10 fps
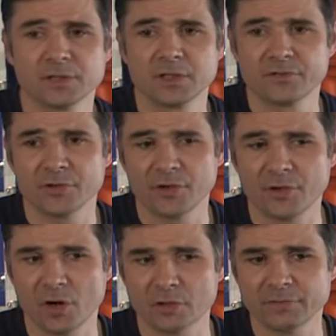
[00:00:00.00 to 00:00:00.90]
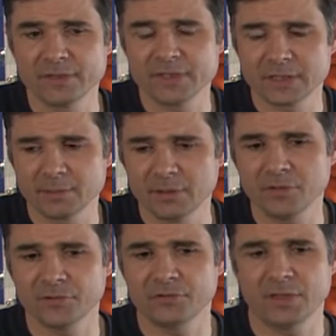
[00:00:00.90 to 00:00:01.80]
So ROVs come in
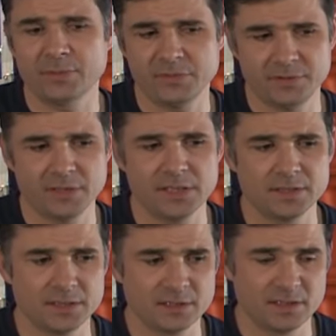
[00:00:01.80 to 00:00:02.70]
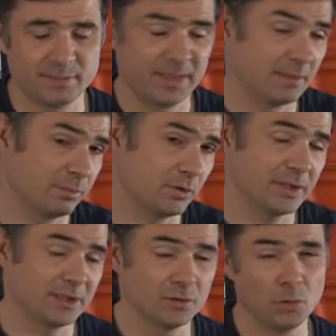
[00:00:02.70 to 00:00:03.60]
lots of shapes and sizes to be deployed
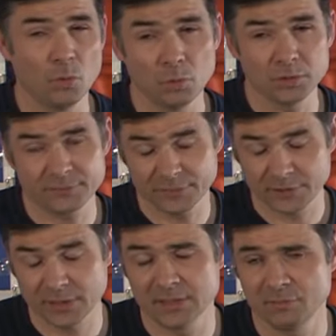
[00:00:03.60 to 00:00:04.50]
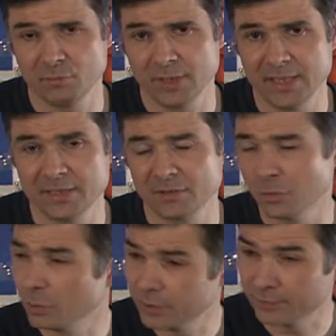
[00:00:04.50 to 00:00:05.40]
in all different kinds of ways to
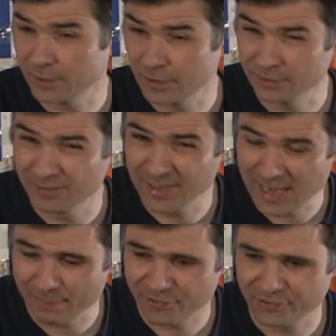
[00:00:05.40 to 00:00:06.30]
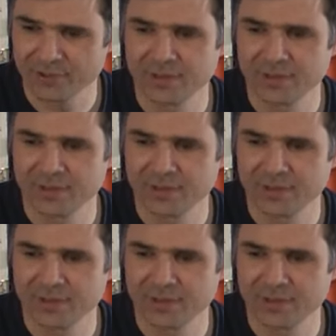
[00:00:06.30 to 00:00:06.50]
all different kinds of depths,